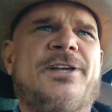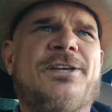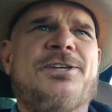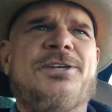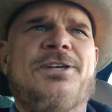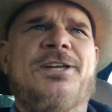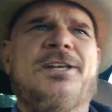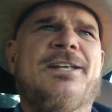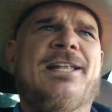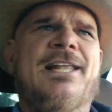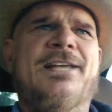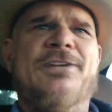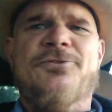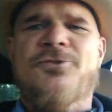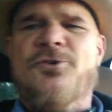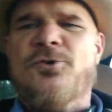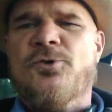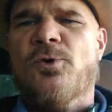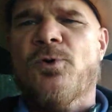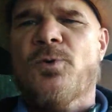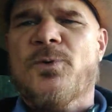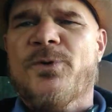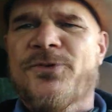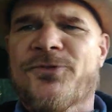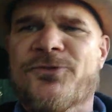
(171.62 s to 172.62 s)
like you didn't like
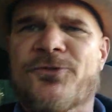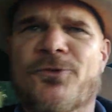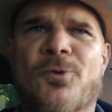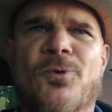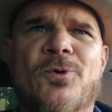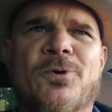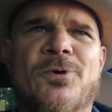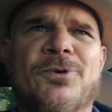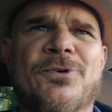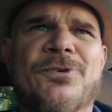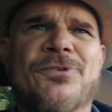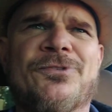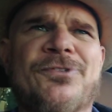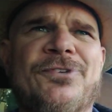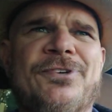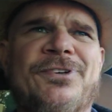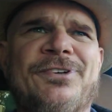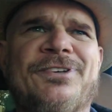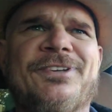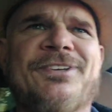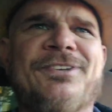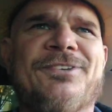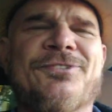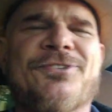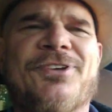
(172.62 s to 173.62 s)
duel with swords and,
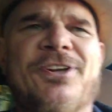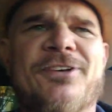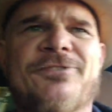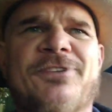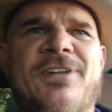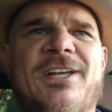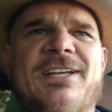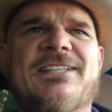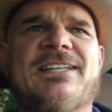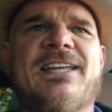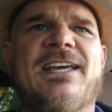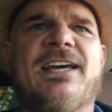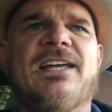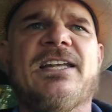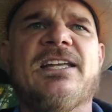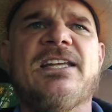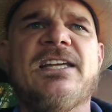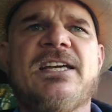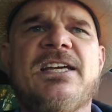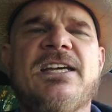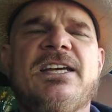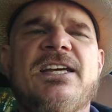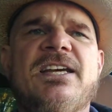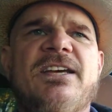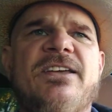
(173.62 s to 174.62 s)
and stuff like that.
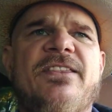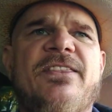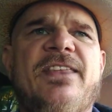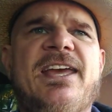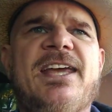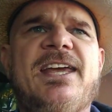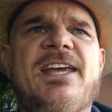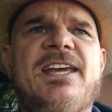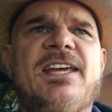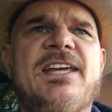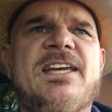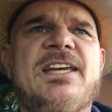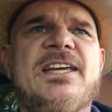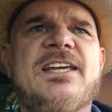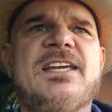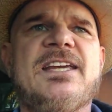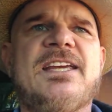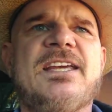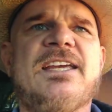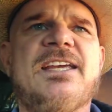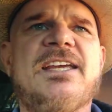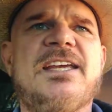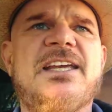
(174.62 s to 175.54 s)
They